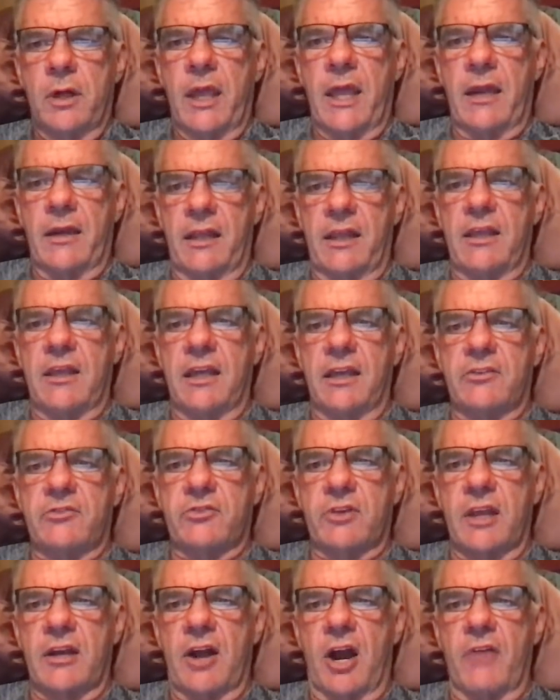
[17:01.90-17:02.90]
and he
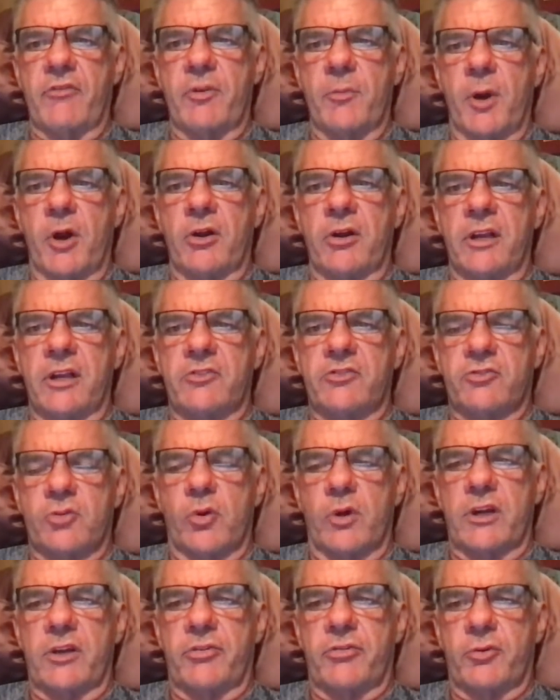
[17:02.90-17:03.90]
gets, and Harvey Martin gets
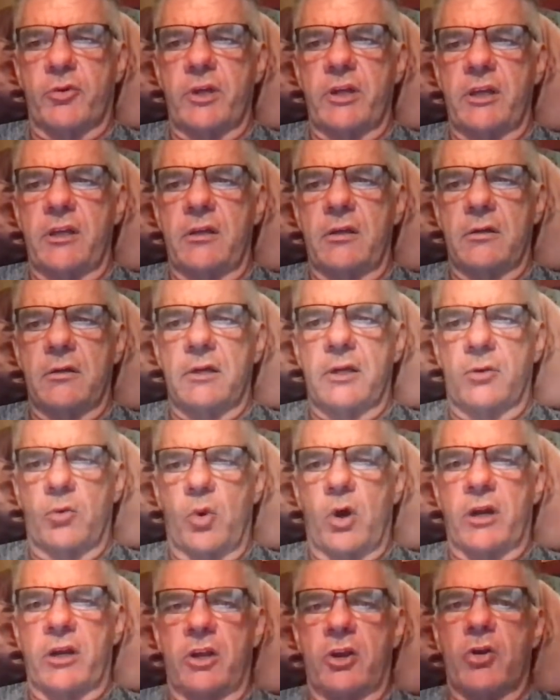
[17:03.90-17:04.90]
23 in
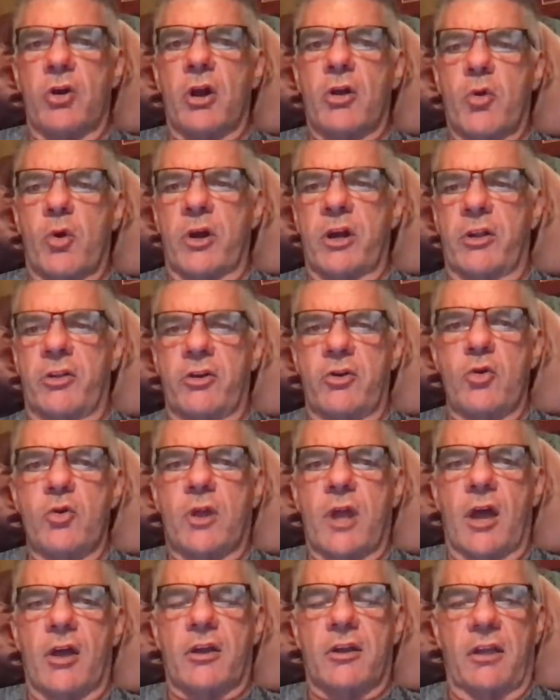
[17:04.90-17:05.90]
1 year, according to the new
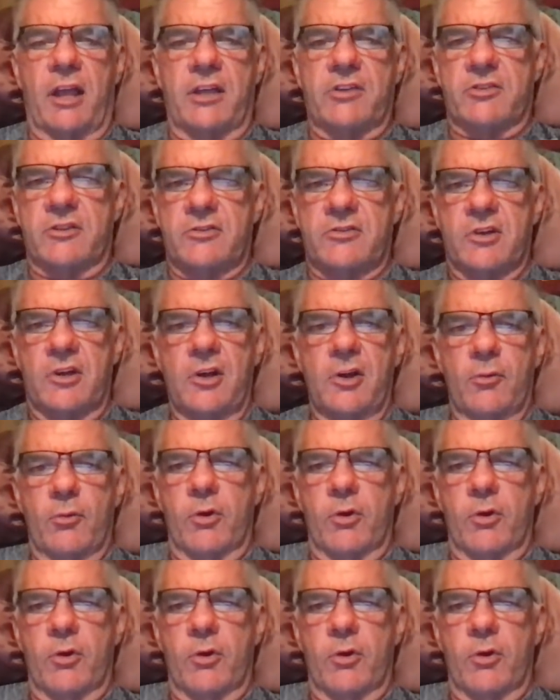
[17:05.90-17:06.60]
calculations,